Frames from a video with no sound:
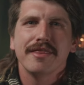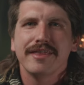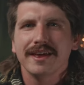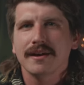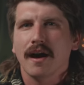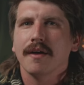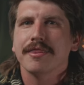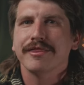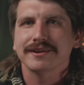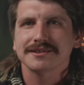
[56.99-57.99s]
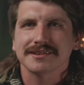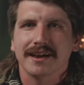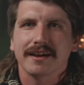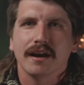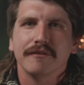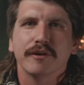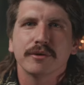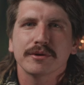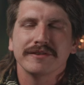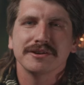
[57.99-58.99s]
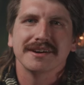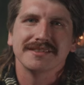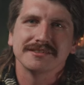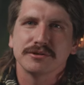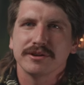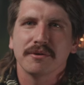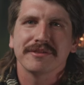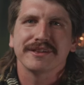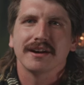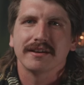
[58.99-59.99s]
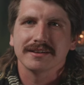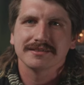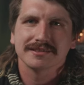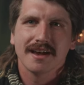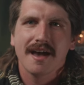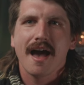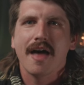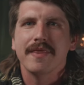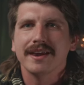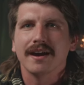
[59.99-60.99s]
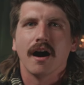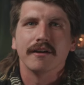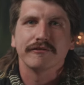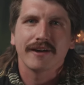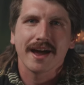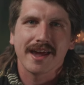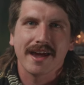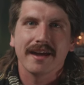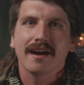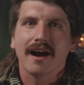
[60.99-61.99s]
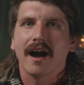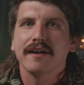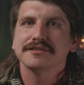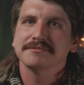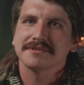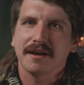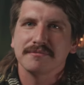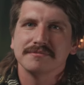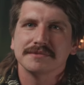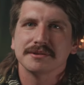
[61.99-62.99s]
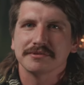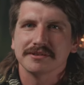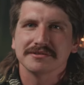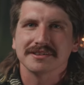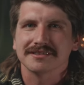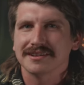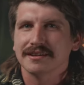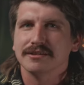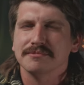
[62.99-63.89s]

Then on Thursday, a photo of you in the studio with an artist. And then on Friday, I have some time to produce a single